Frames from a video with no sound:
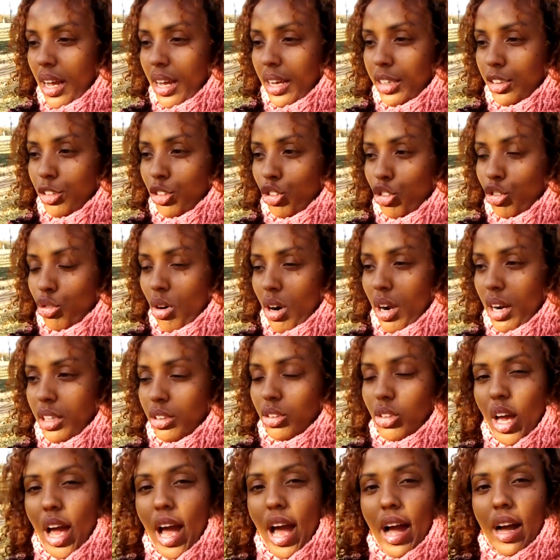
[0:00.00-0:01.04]
and
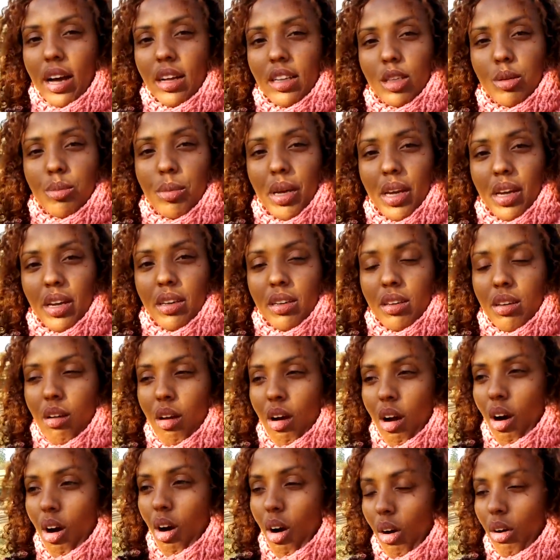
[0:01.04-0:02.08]
trying to acclimate
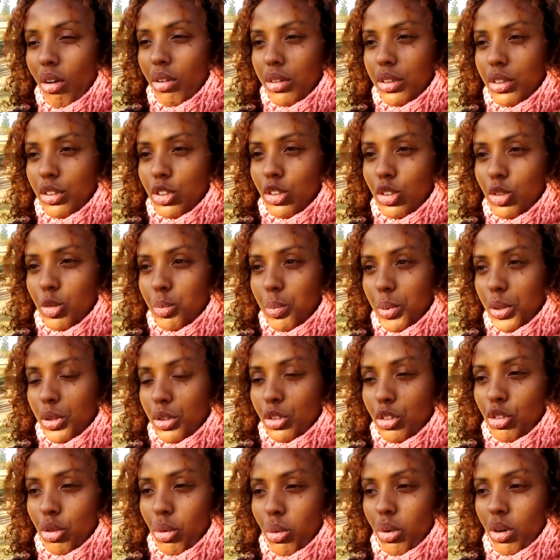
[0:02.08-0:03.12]
all this
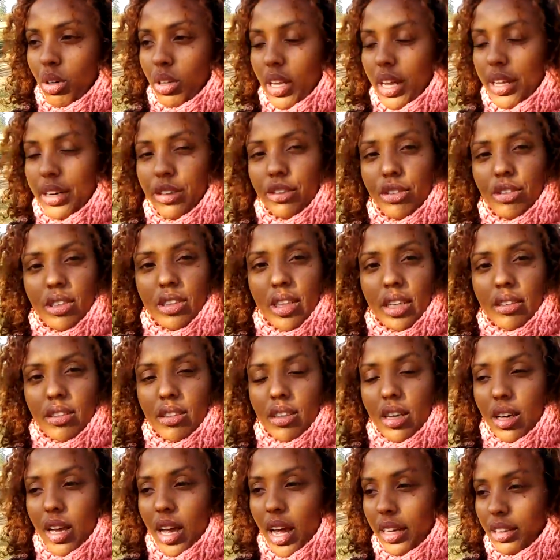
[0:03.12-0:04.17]
spiritual energy
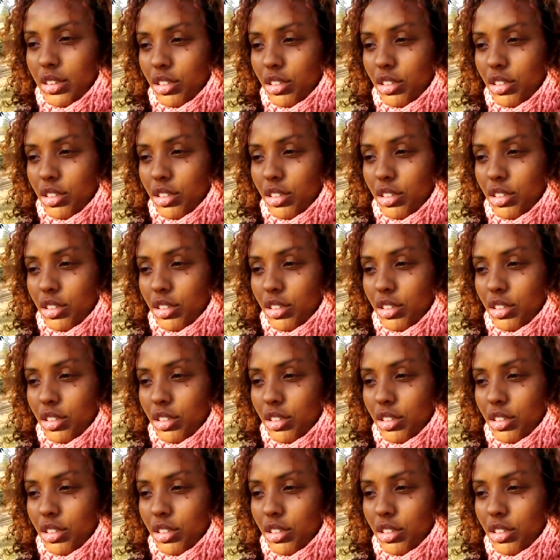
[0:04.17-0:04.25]
that's